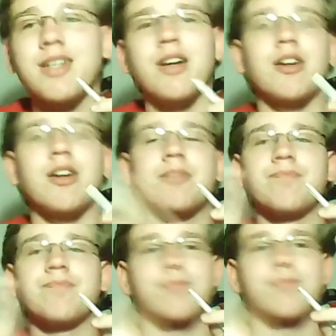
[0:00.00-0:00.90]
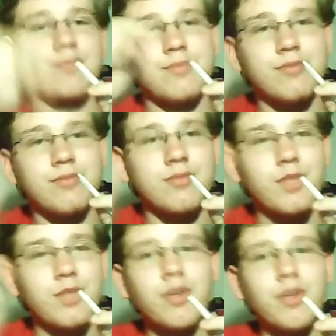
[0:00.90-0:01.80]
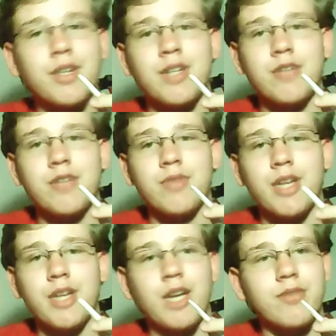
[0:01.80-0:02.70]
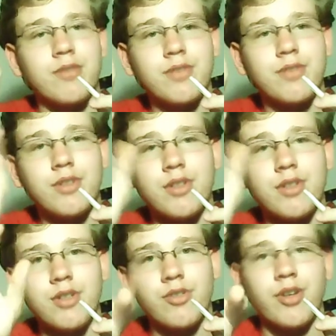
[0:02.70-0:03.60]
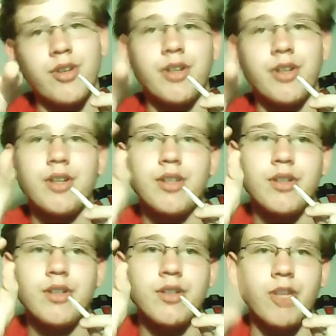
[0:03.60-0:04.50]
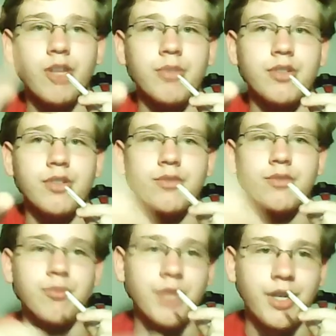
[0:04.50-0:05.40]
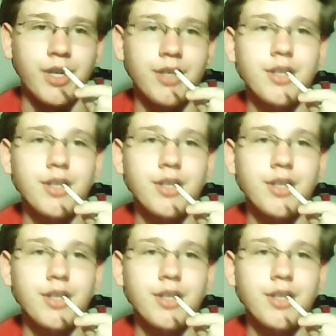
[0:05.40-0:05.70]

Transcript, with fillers: uh, so you guys can actually have a sorting comment from me